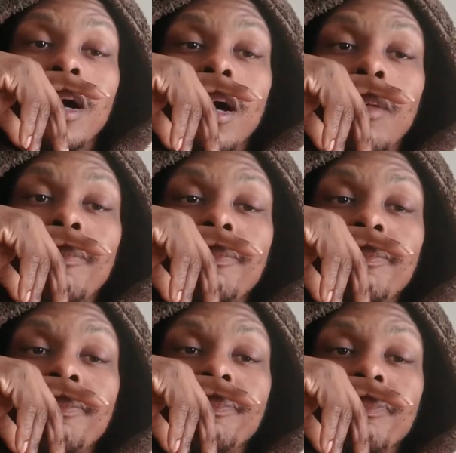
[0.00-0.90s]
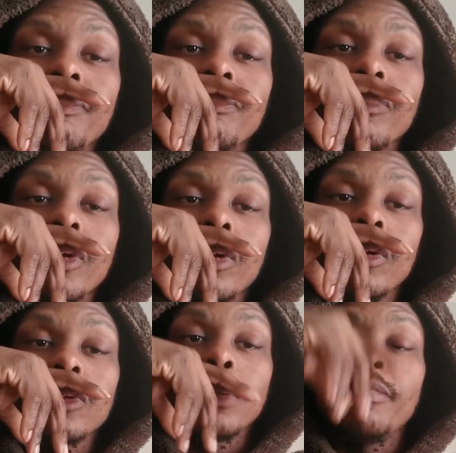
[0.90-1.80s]
Um, you
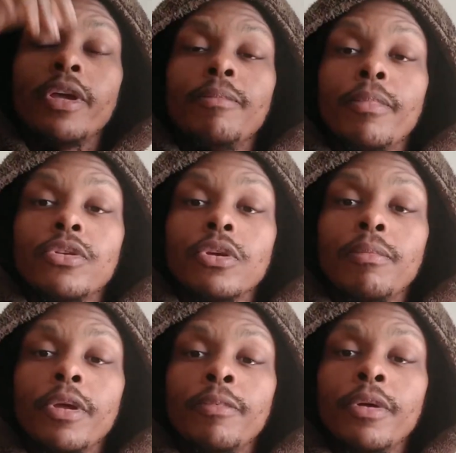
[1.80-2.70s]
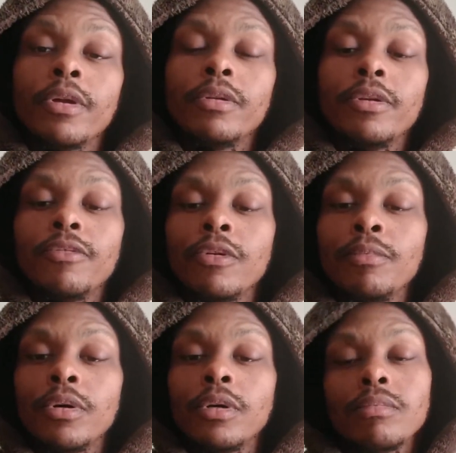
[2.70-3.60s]
know, some may some may beg differ,
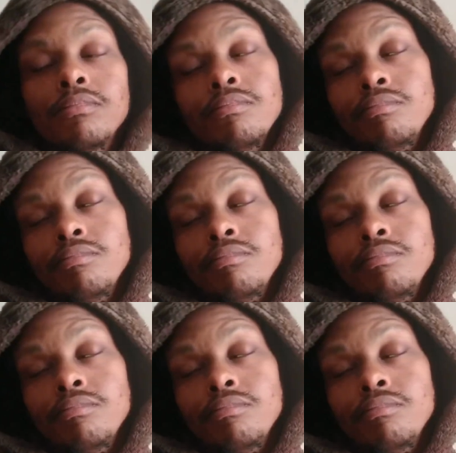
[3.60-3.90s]
but